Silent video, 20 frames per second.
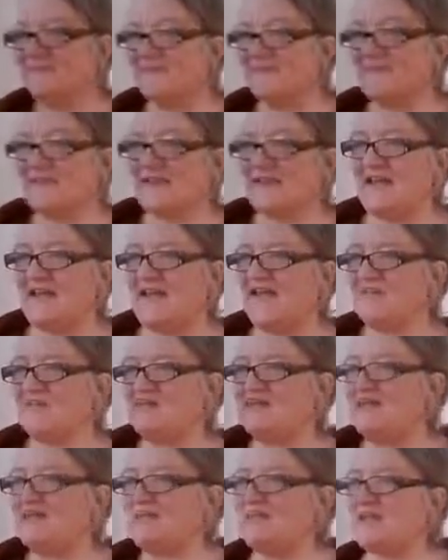Can I have
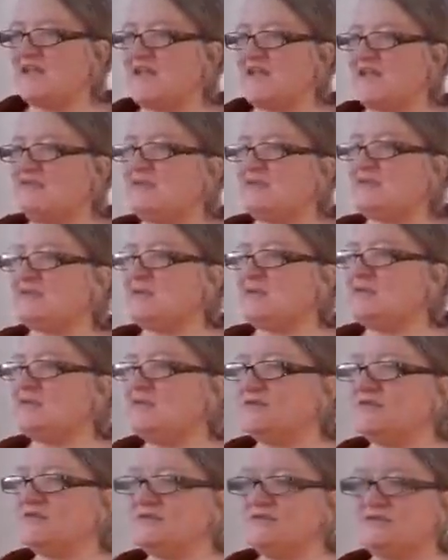some waves from
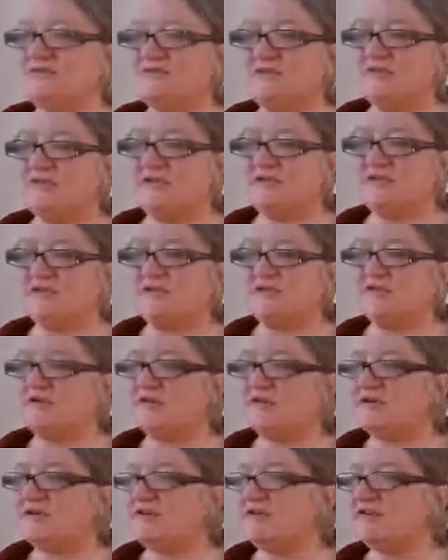the Zoom
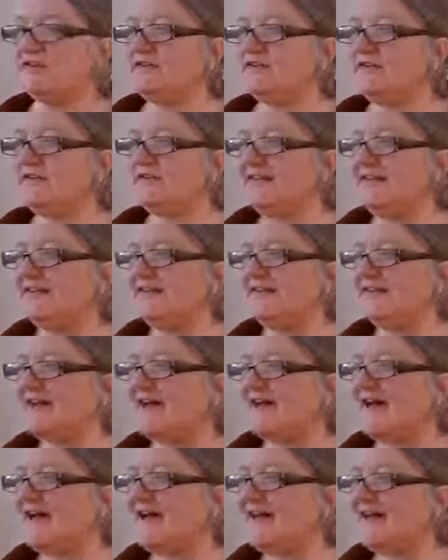people?
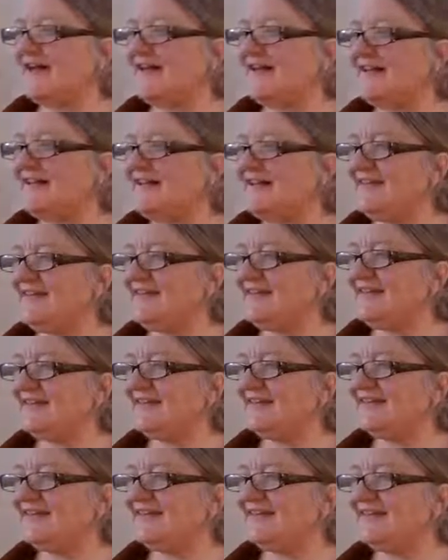Hi.
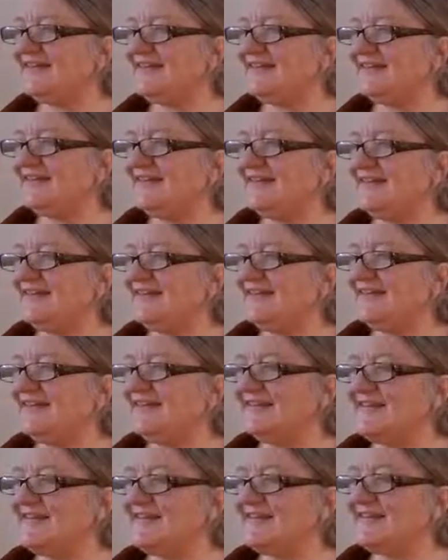
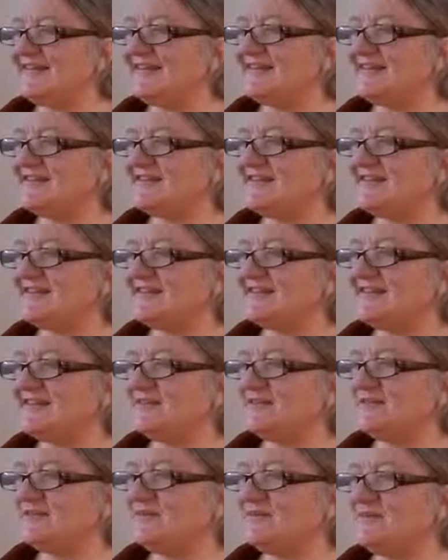Yay, I can see
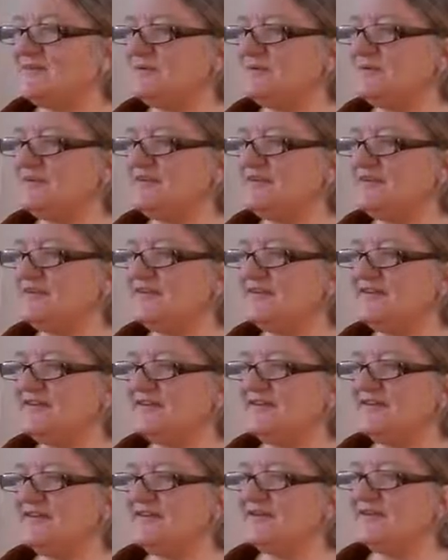you
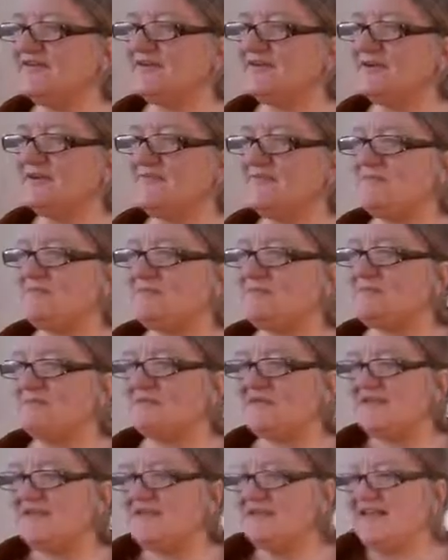for a
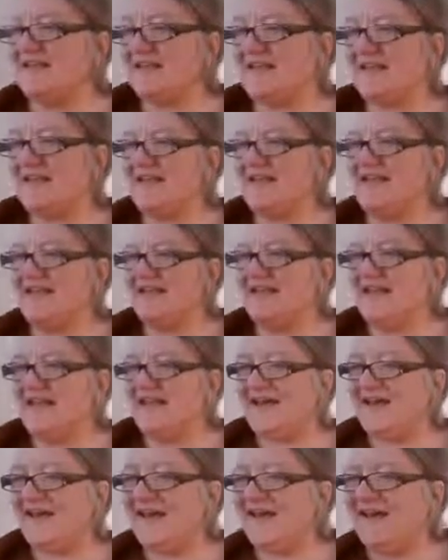moment. Yay.
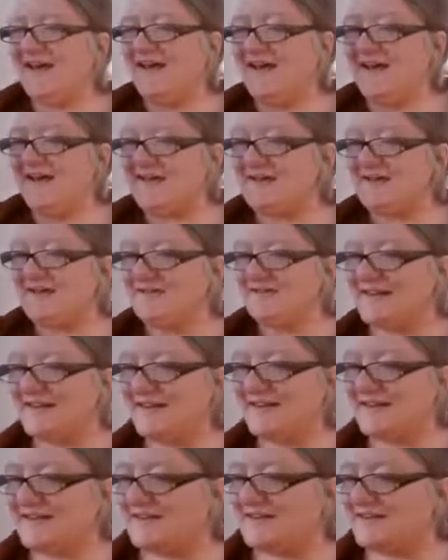Hi,
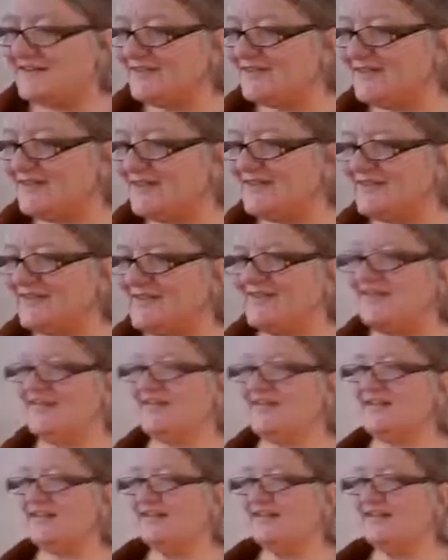Raina, Laura.